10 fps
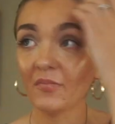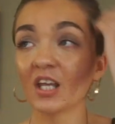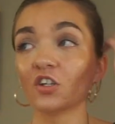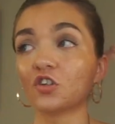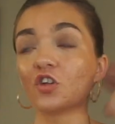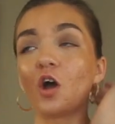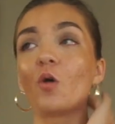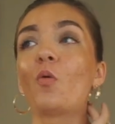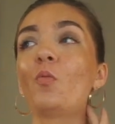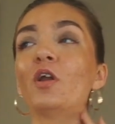
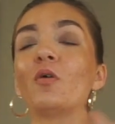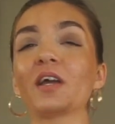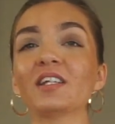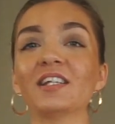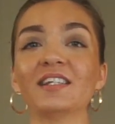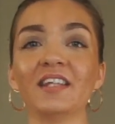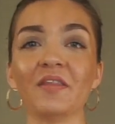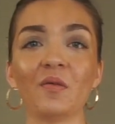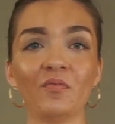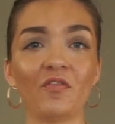So we don't get to see
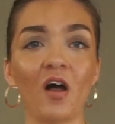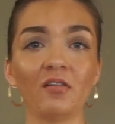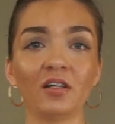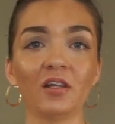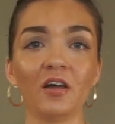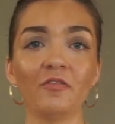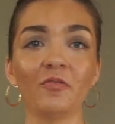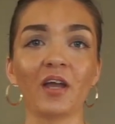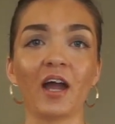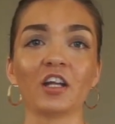them fall in love.
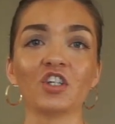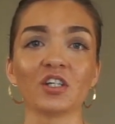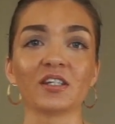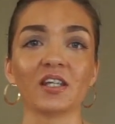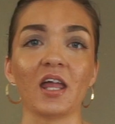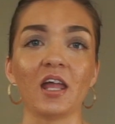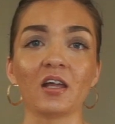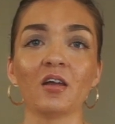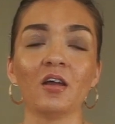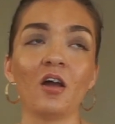We kind of just like,
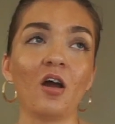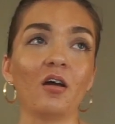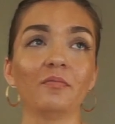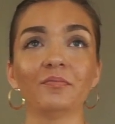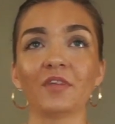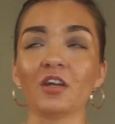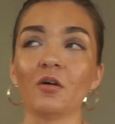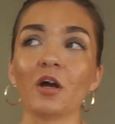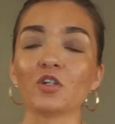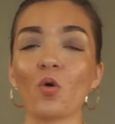you know,
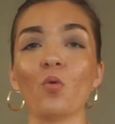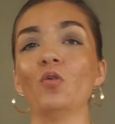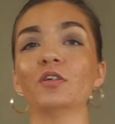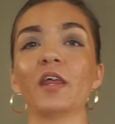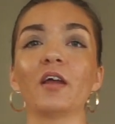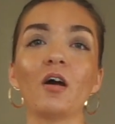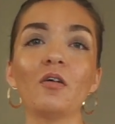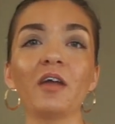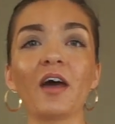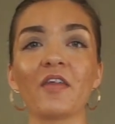are told like,
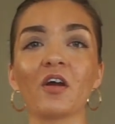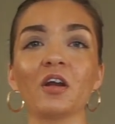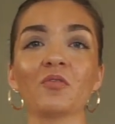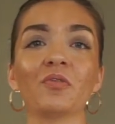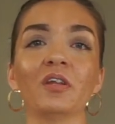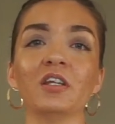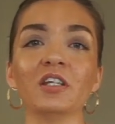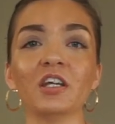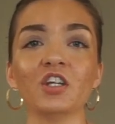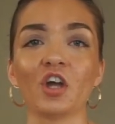oh yeah, they already really
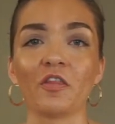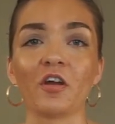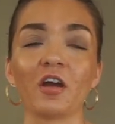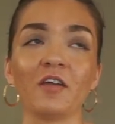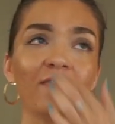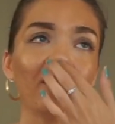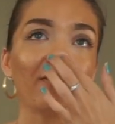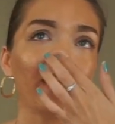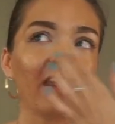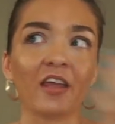dig each other, even though
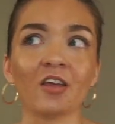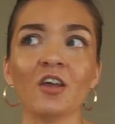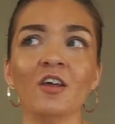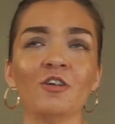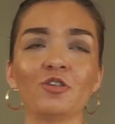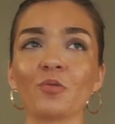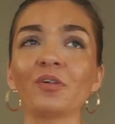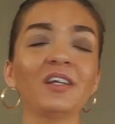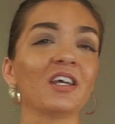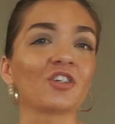they like don't
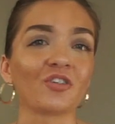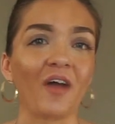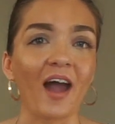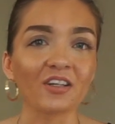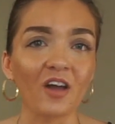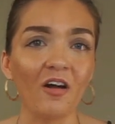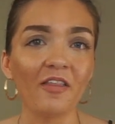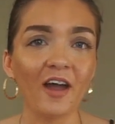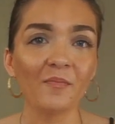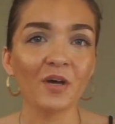really interact all
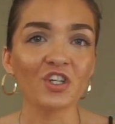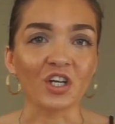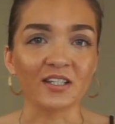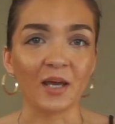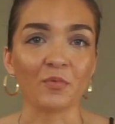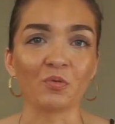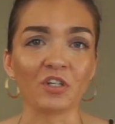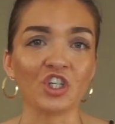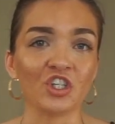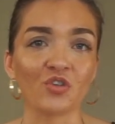that much except when
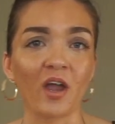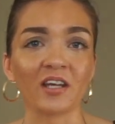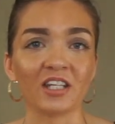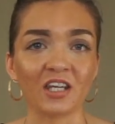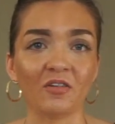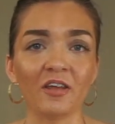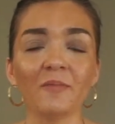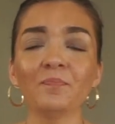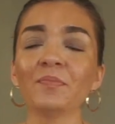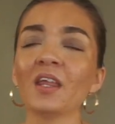she's trying to kill him.